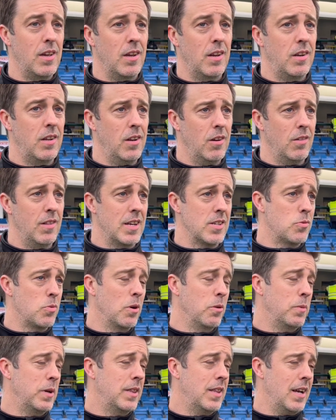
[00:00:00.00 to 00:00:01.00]
and that's
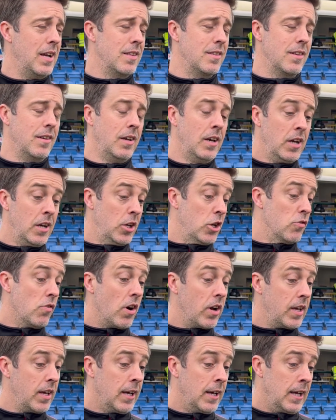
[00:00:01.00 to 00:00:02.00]
what we did. And you're
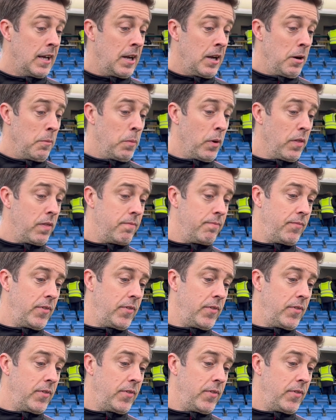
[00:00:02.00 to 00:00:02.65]
right, but